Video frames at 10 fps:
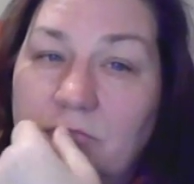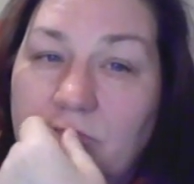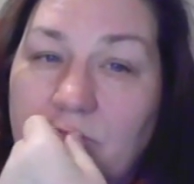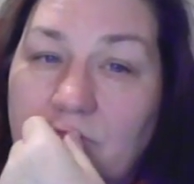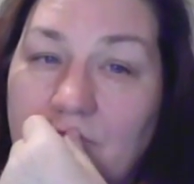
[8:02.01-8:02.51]

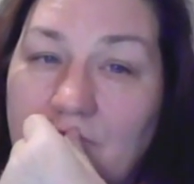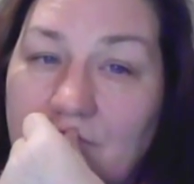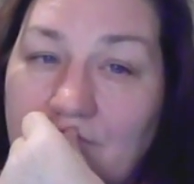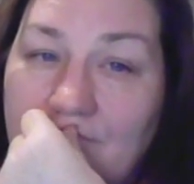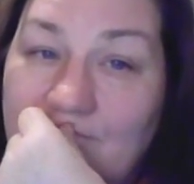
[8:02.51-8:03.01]

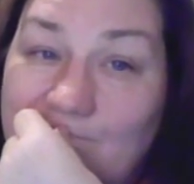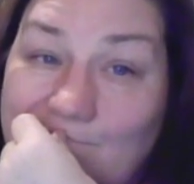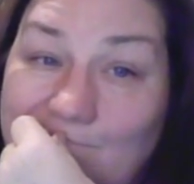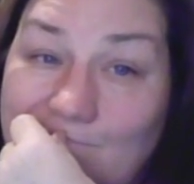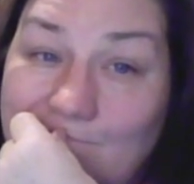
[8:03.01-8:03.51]

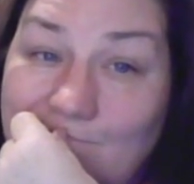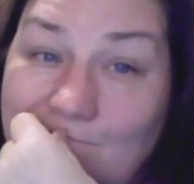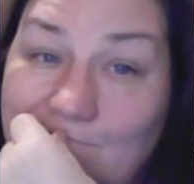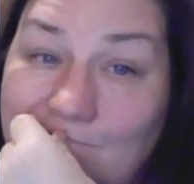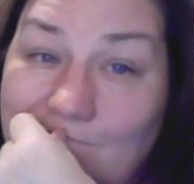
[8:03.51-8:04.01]

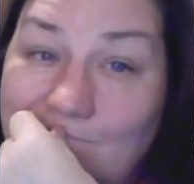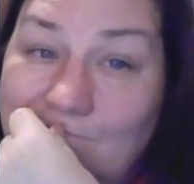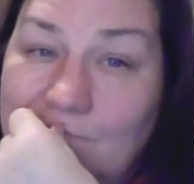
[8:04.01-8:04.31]
Nothing is said.